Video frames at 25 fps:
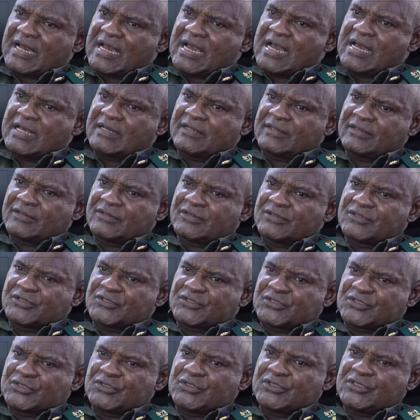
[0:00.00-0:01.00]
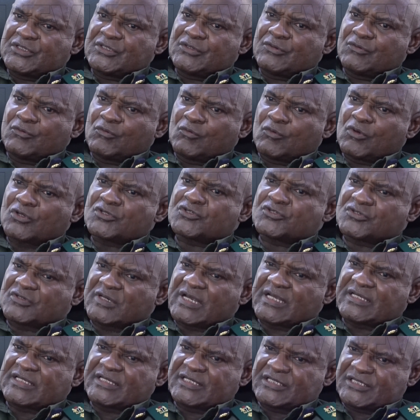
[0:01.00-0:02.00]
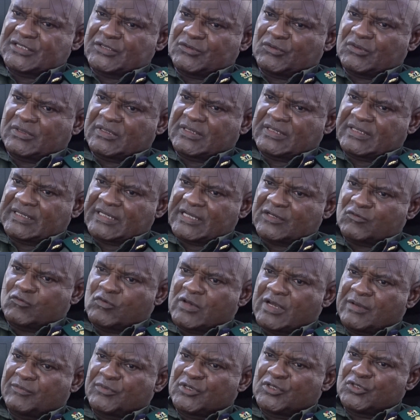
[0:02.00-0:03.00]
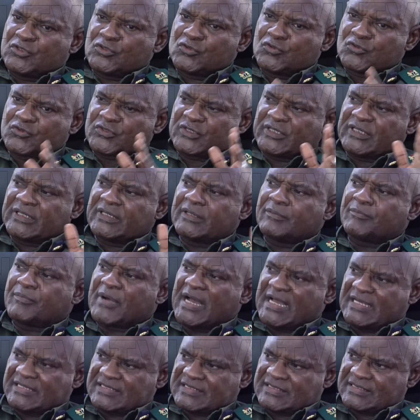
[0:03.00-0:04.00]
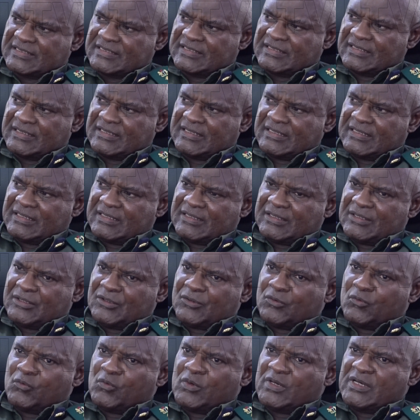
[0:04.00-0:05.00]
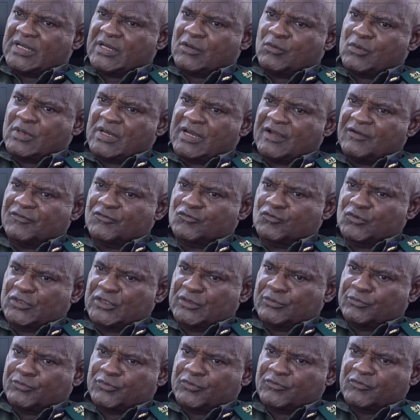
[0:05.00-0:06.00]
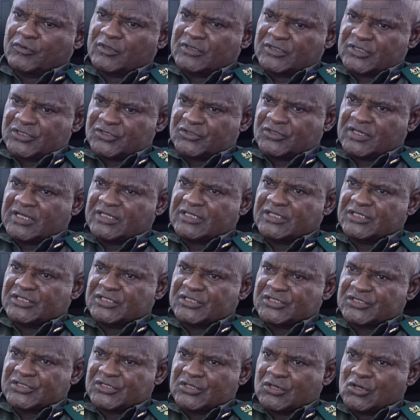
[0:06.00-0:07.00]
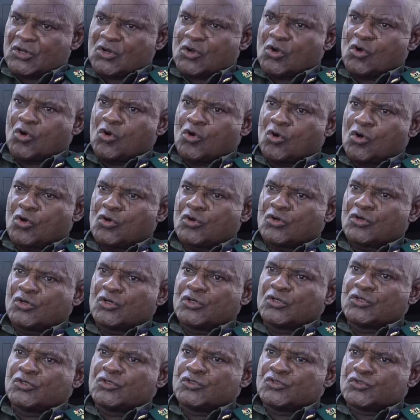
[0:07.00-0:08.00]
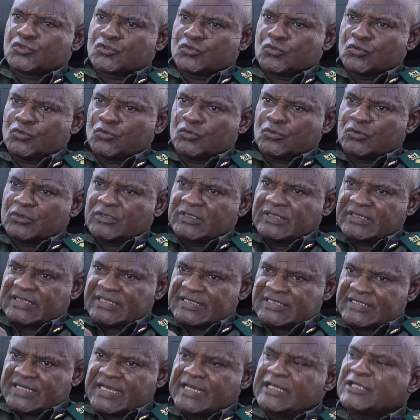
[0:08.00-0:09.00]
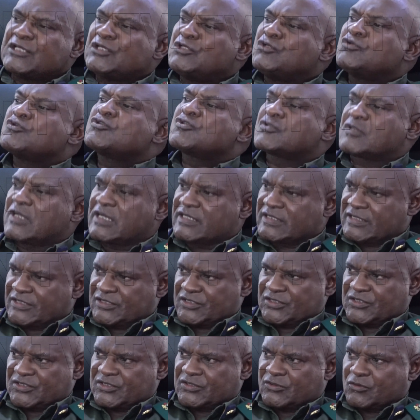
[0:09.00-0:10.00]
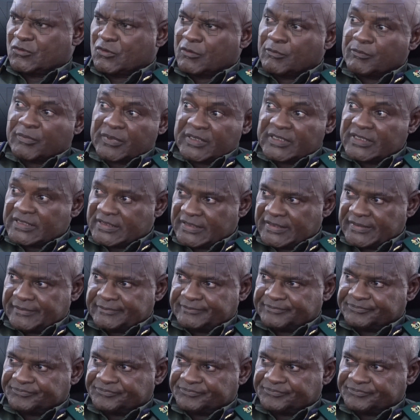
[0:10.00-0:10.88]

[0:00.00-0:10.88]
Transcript: and see what strategy that we have been used in the past whether we have to improve on these strategies or to design new strategies completely.